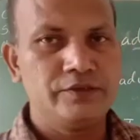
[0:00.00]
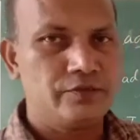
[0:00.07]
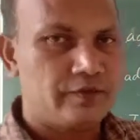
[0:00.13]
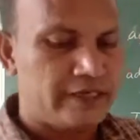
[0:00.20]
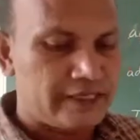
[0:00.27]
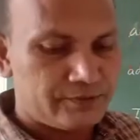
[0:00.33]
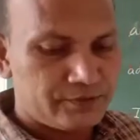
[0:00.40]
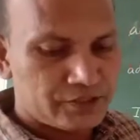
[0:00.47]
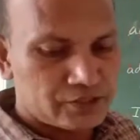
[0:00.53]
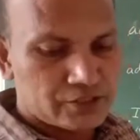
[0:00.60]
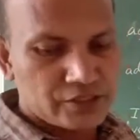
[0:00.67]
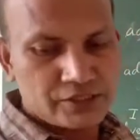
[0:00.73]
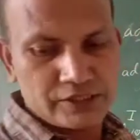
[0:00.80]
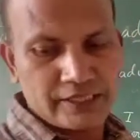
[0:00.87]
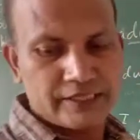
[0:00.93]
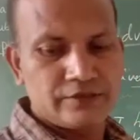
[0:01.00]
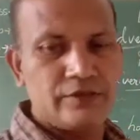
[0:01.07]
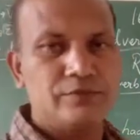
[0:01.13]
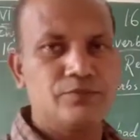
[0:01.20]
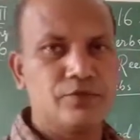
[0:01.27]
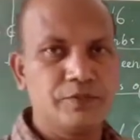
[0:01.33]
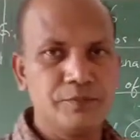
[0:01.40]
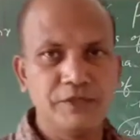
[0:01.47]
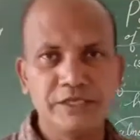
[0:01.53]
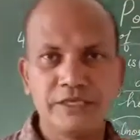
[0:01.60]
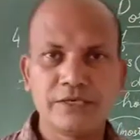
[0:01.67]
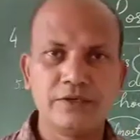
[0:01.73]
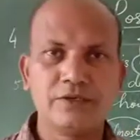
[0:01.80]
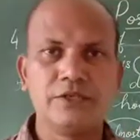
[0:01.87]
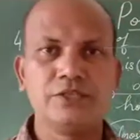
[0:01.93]
I have discussed, and you have to repeat
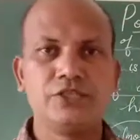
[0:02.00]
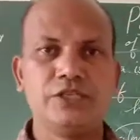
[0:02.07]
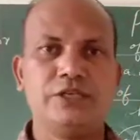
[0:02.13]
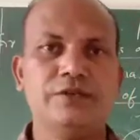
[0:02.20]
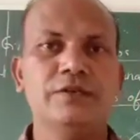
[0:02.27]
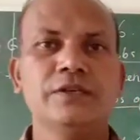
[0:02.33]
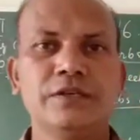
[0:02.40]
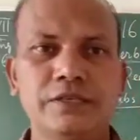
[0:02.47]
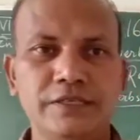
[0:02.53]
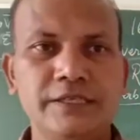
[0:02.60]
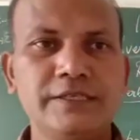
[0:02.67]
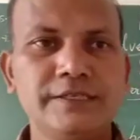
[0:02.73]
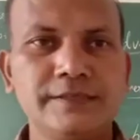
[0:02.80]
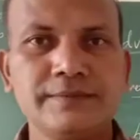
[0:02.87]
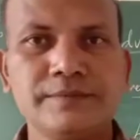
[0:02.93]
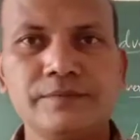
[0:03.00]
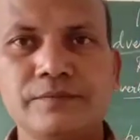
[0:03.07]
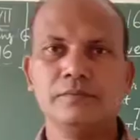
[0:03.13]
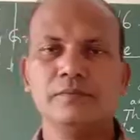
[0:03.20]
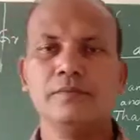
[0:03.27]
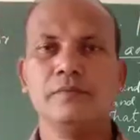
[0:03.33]
and understand. Yes.